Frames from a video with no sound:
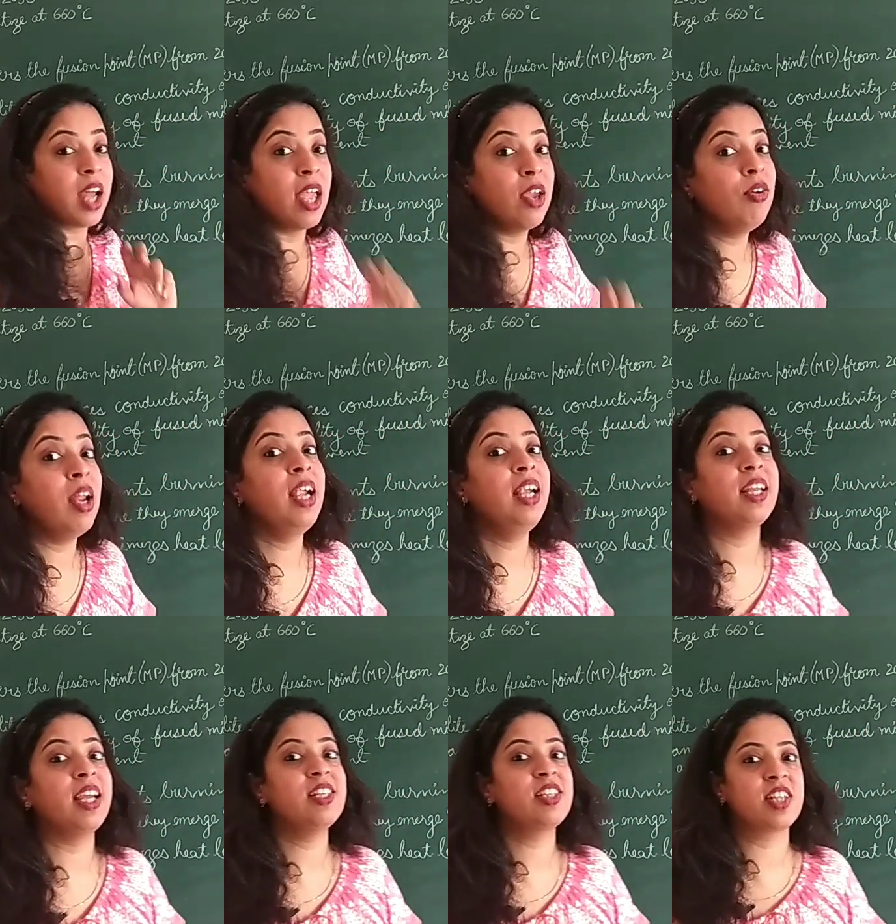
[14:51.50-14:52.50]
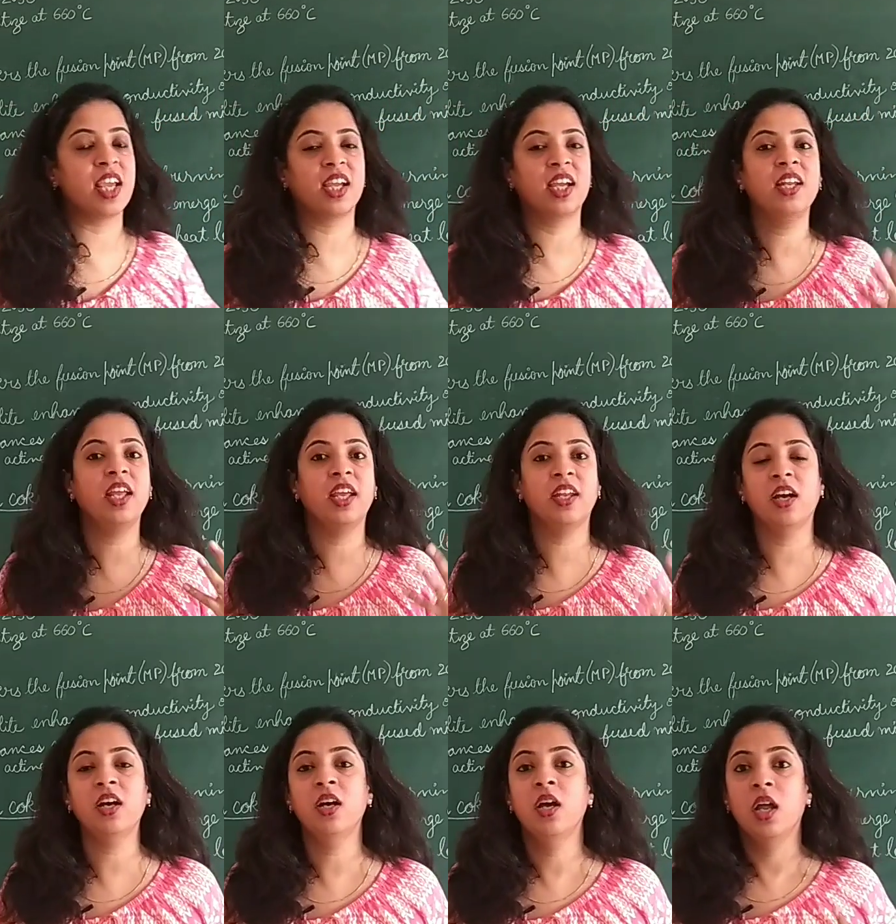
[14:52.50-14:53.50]
Cryolite is taken in
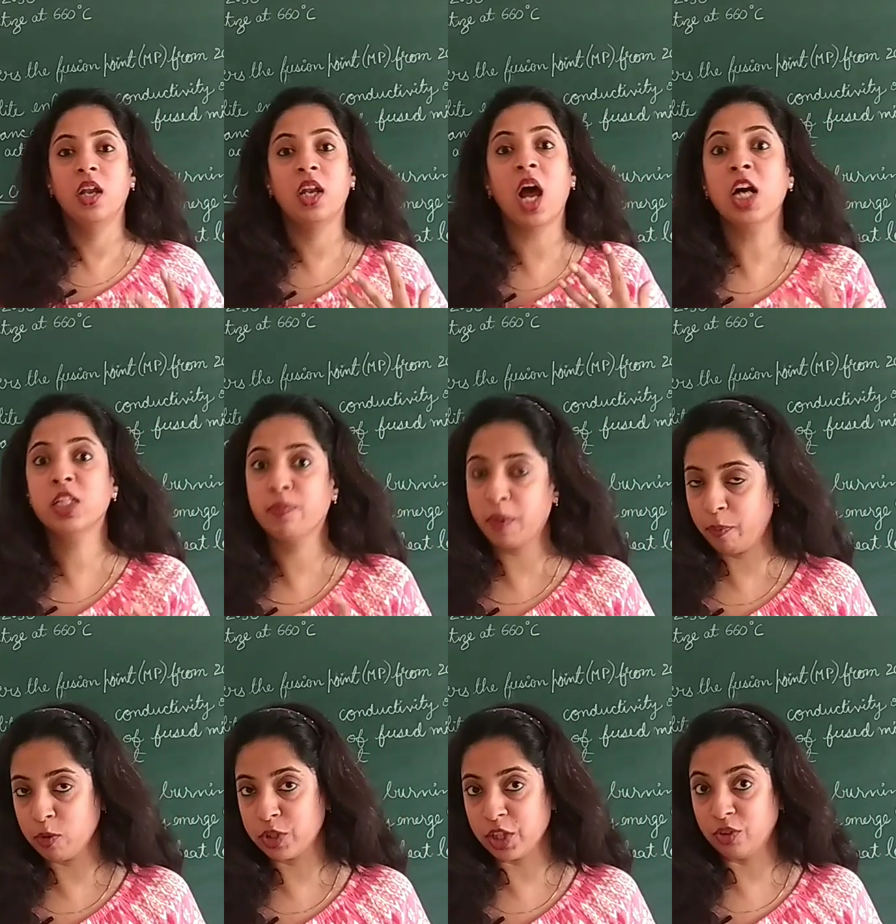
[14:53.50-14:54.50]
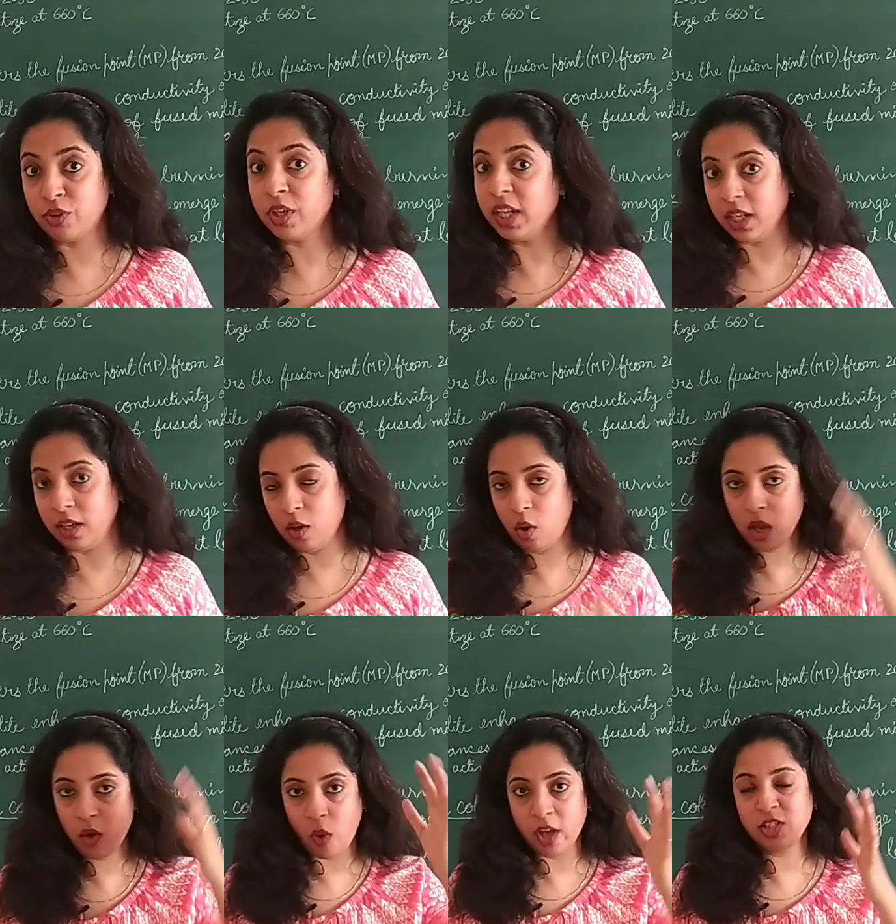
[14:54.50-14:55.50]
a large proportion, 3,
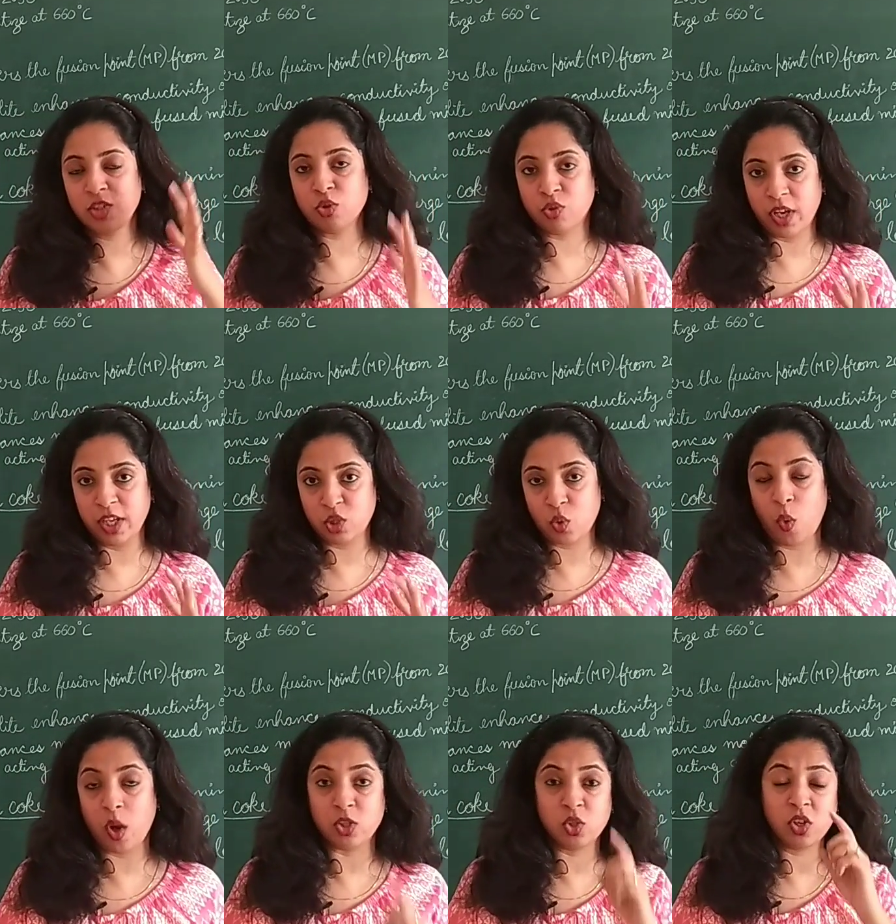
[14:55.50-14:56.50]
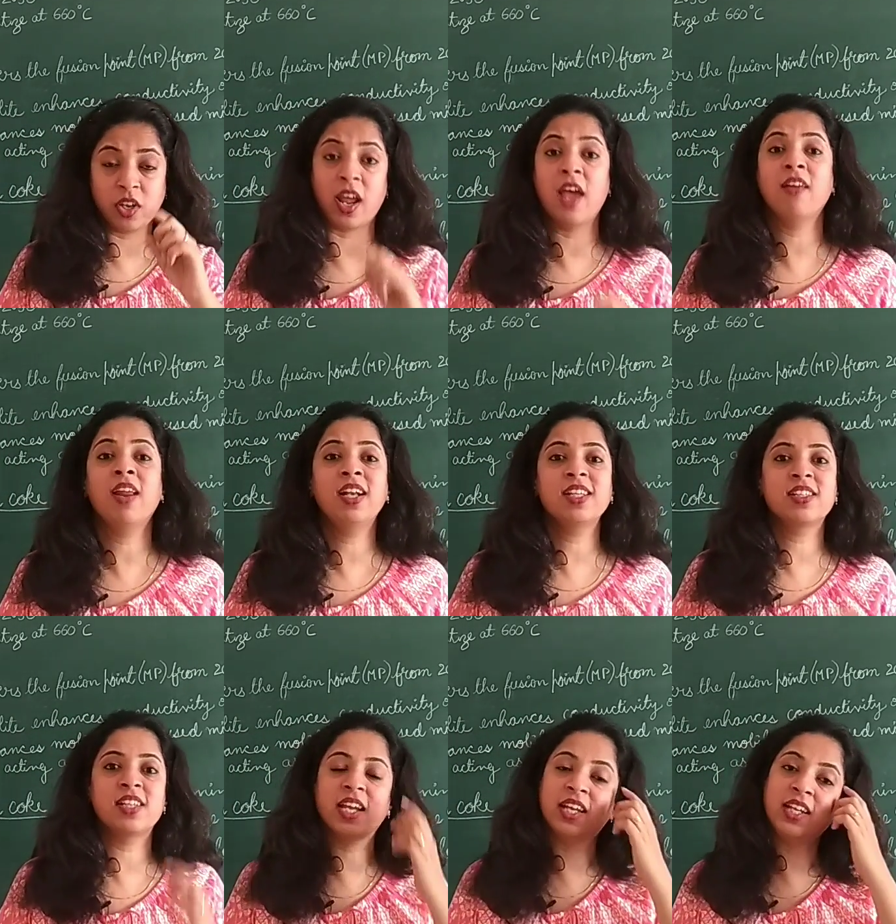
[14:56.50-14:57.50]
okay, 1:3:1. So cryolite is
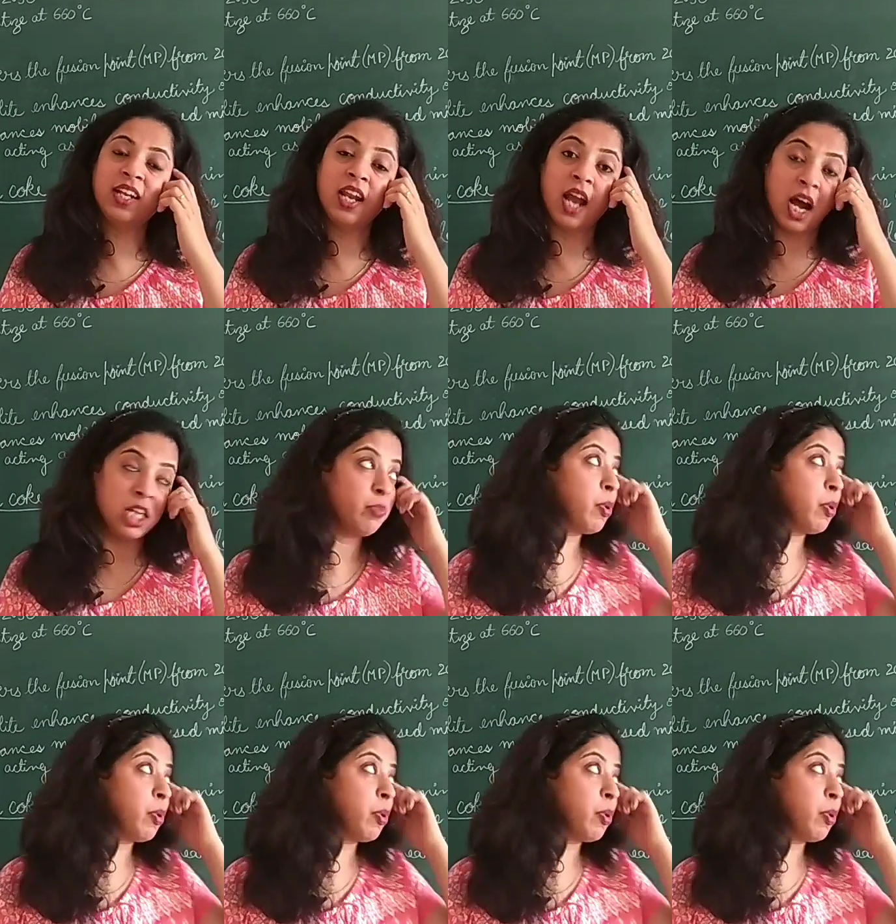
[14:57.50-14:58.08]
taken in a large